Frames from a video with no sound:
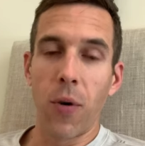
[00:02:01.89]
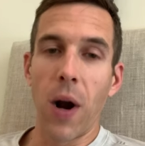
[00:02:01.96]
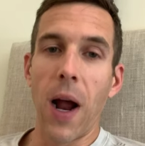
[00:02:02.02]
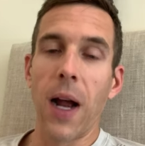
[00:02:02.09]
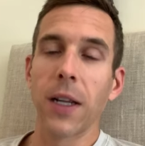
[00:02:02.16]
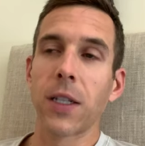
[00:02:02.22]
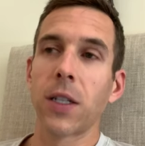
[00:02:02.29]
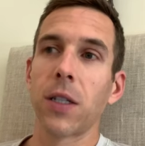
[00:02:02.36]

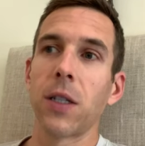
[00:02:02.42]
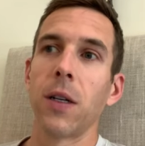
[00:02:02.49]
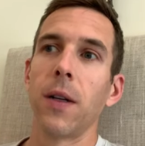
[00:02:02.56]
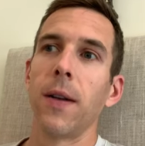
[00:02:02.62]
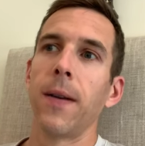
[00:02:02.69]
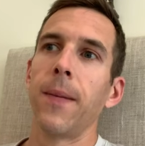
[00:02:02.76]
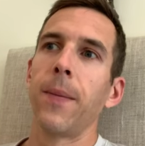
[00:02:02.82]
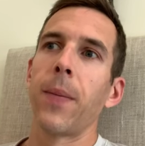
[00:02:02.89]
press,
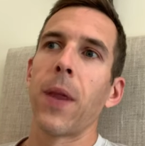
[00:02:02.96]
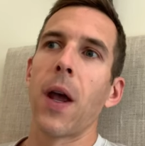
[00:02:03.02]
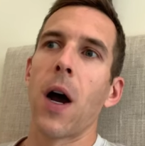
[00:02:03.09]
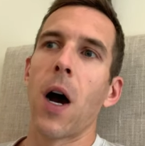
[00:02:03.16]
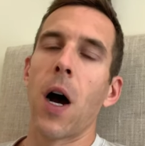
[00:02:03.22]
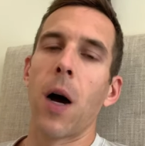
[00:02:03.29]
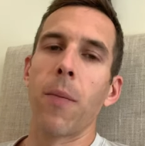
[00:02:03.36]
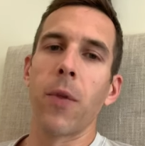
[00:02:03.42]

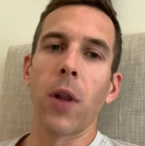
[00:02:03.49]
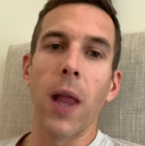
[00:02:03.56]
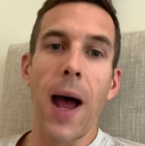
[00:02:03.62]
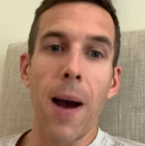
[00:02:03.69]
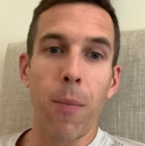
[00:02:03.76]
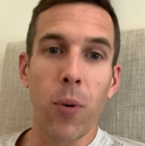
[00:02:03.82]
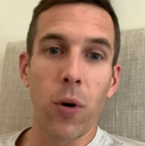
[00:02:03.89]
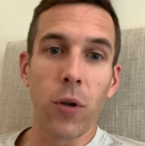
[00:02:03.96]
the
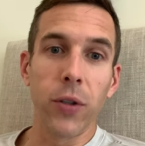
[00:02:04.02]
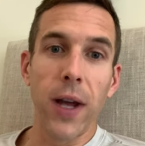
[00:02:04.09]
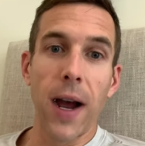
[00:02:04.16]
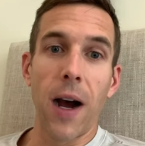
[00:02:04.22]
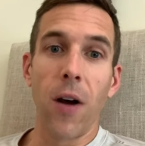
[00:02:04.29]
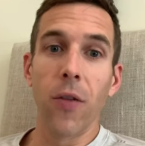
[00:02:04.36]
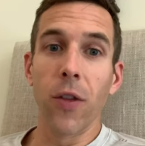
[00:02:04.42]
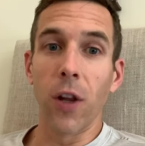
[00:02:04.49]
lat pull
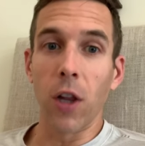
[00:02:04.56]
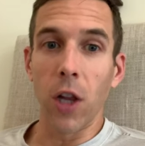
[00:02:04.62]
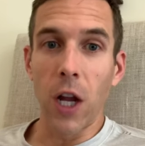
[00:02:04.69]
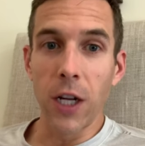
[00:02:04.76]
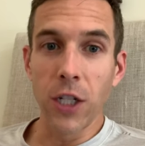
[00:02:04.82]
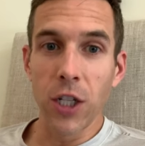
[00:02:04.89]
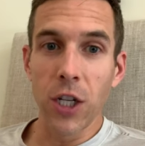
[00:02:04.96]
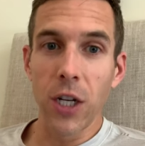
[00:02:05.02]
down, the
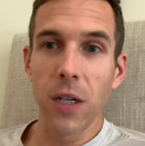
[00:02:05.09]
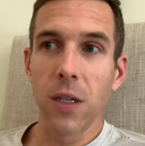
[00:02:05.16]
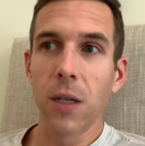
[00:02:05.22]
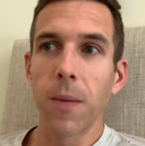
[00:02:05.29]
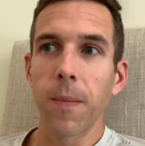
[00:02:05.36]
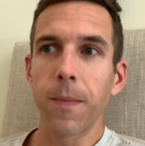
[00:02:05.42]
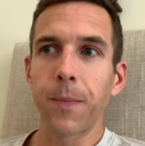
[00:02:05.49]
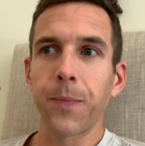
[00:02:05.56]

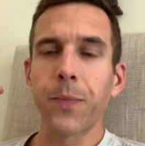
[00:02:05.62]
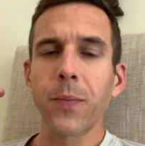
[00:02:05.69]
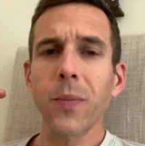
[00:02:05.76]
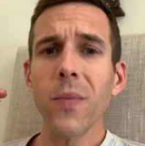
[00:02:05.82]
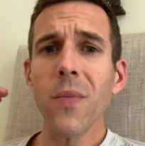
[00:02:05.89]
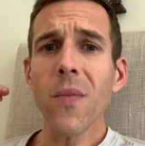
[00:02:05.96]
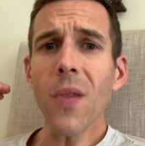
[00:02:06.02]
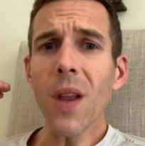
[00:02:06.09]
lunges.
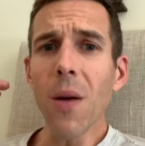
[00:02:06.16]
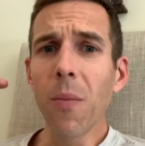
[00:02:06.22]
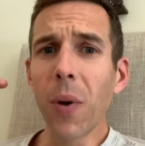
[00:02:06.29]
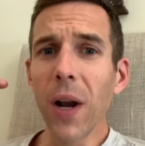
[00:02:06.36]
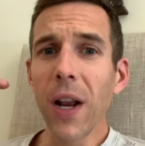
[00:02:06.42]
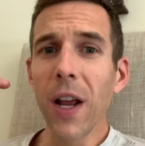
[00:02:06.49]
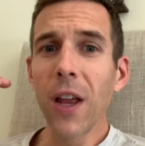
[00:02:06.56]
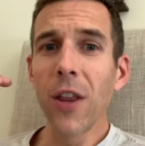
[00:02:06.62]

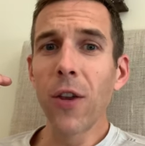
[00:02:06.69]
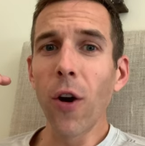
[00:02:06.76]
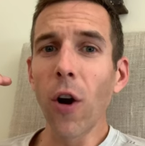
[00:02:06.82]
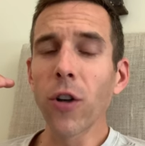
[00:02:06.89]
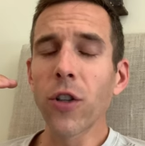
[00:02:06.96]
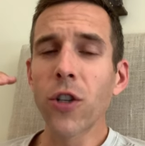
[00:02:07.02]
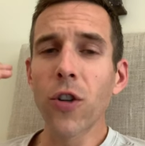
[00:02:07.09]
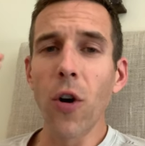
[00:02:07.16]
But there
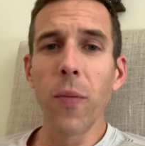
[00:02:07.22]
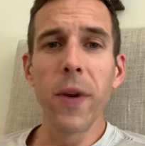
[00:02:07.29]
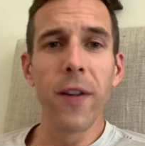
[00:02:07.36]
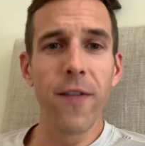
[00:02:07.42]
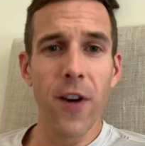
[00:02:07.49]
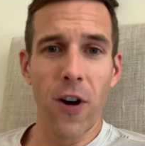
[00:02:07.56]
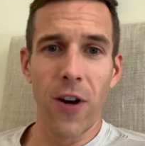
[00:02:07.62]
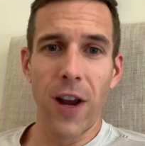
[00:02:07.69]
are so many
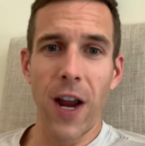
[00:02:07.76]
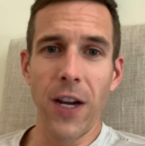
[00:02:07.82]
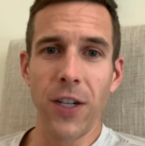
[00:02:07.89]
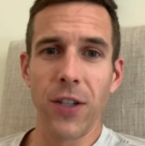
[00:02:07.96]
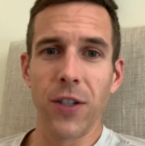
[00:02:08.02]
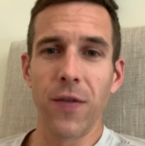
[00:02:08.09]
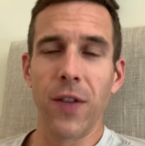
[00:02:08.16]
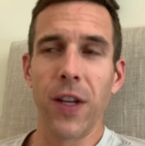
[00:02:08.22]

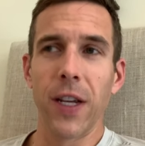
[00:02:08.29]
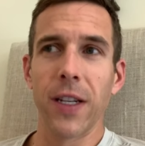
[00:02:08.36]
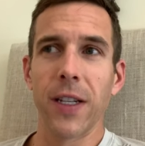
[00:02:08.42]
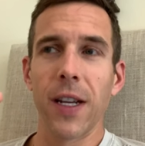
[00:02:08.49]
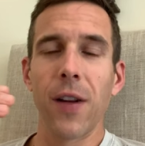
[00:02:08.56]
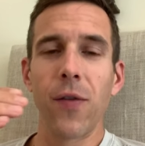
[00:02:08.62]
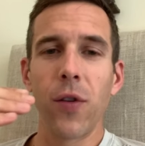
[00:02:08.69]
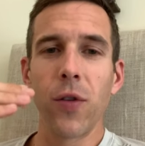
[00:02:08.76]
variations of
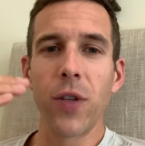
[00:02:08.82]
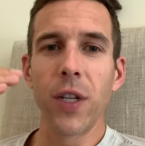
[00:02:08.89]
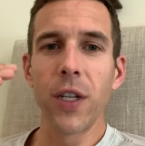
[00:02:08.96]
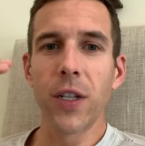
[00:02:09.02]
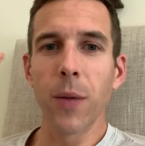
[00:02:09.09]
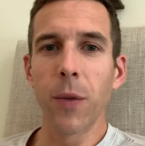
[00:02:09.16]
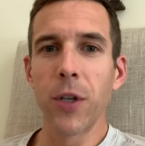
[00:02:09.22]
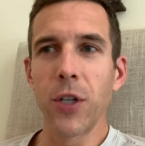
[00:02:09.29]
this. And if you see
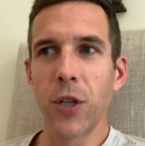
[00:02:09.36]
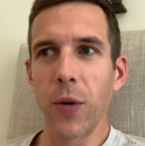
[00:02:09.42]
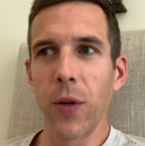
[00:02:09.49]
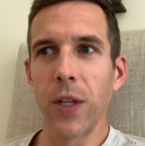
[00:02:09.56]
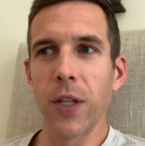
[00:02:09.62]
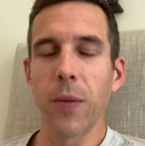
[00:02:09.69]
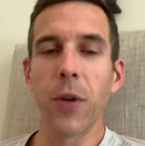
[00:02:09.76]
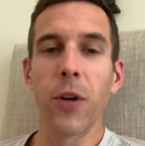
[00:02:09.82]
someone
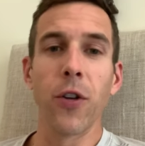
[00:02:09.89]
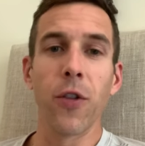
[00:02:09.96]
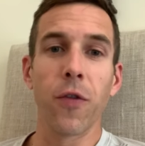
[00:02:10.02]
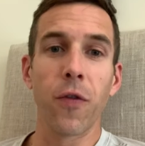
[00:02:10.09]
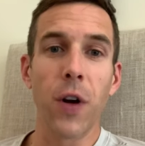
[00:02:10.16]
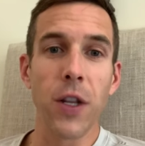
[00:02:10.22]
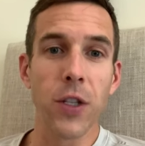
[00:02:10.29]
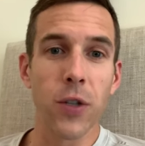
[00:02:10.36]
doing something, your
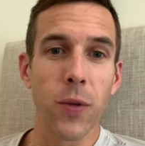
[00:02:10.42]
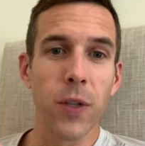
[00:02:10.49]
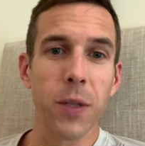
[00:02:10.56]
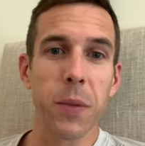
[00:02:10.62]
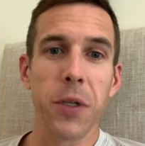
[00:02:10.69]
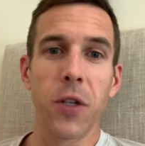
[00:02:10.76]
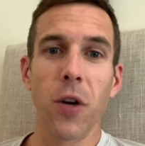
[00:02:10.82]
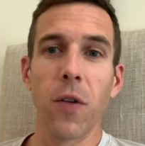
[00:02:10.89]
friend's doing
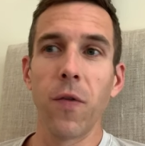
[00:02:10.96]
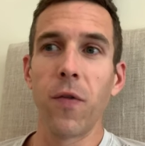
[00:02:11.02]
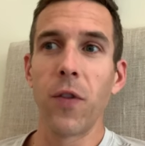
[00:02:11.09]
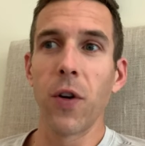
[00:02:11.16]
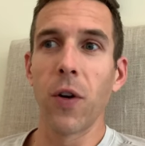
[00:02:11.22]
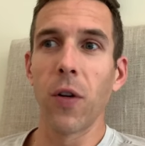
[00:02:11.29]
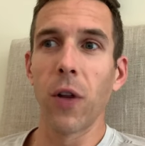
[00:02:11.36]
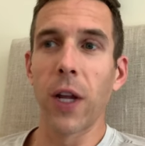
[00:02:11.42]
something, don't
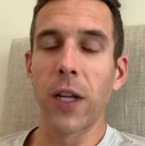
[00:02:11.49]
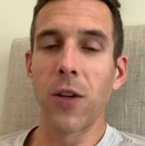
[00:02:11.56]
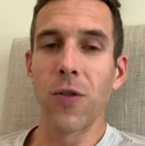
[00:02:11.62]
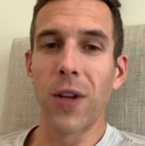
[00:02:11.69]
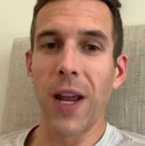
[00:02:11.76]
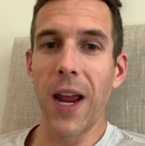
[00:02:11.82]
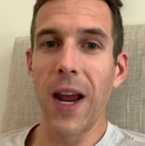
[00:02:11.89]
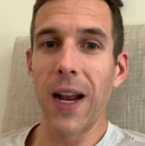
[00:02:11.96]
feel like you
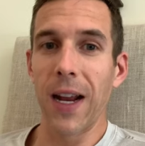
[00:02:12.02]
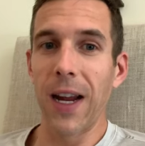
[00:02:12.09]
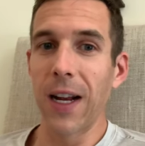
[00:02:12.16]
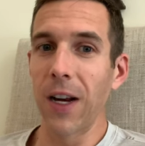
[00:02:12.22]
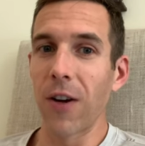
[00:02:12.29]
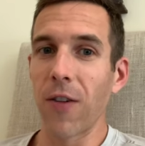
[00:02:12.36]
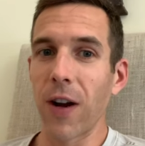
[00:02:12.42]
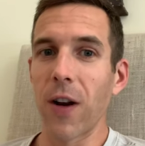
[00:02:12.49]
can't
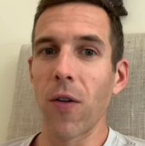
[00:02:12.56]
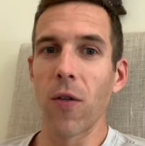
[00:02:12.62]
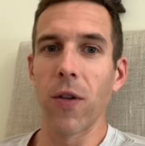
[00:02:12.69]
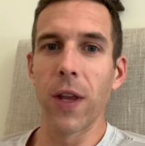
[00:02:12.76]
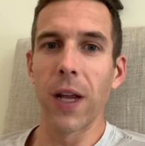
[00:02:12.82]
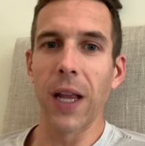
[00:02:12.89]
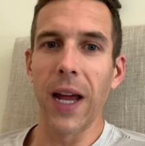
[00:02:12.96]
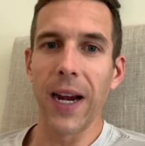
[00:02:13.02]
integrate it, or
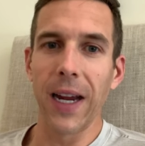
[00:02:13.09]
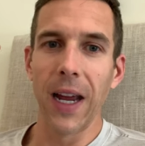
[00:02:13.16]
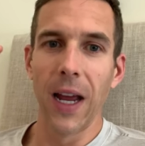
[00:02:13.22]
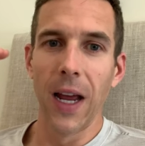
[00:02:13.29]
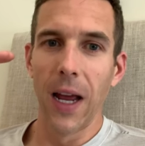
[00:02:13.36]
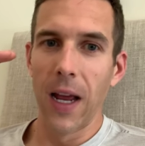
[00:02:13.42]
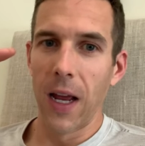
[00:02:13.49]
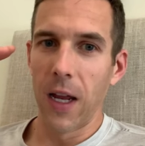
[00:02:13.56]
that like,
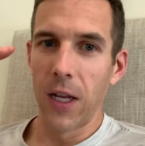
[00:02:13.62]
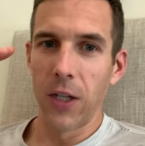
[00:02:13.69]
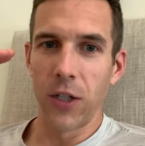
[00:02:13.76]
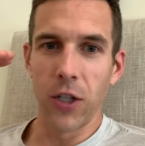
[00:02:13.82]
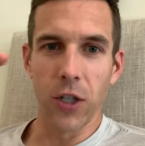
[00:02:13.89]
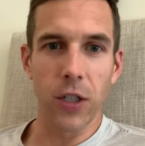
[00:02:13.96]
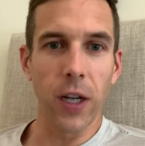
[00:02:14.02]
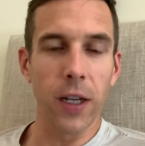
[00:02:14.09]

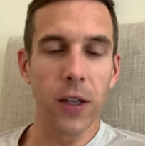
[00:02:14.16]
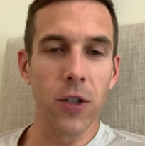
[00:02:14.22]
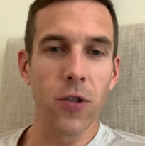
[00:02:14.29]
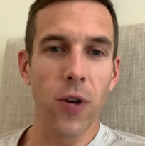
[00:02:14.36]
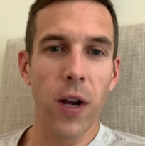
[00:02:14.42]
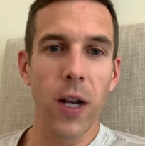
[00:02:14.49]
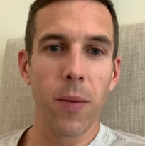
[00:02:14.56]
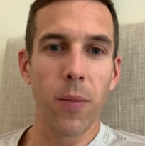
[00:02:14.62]
just like the
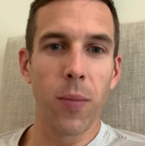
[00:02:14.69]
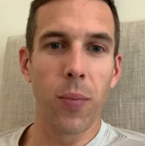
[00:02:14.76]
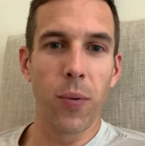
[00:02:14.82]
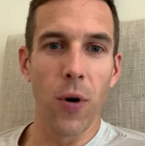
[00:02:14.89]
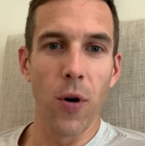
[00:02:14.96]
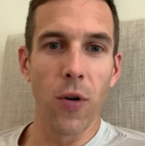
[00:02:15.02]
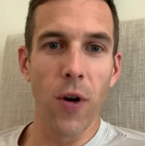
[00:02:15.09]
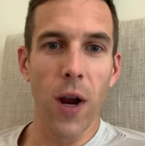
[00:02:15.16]
training
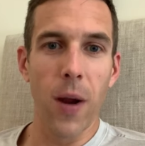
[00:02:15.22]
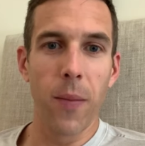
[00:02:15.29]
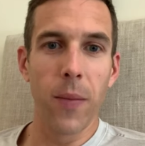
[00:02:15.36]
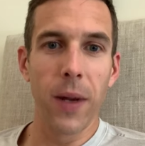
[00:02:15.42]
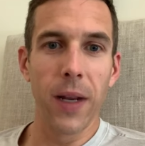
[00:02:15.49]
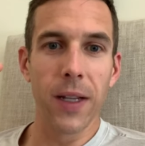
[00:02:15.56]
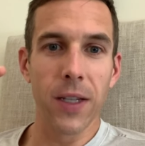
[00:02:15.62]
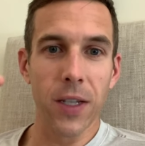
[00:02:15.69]
program
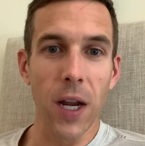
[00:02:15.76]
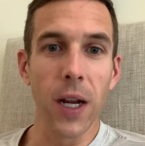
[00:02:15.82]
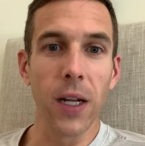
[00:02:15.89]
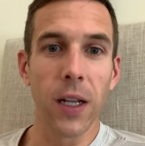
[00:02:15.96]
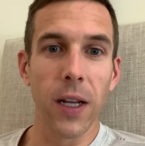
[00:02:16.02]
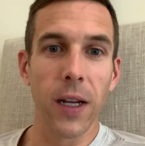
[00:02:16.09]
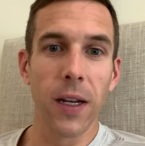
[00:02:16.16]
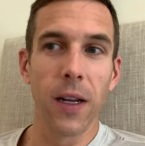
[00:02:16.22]
in
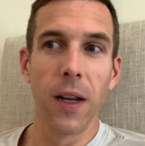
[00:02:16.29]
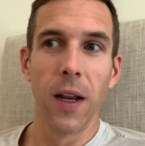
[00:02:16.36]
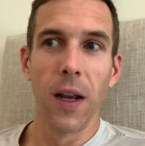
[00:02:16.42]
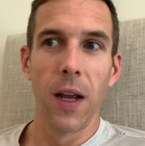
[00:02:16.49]
cycling,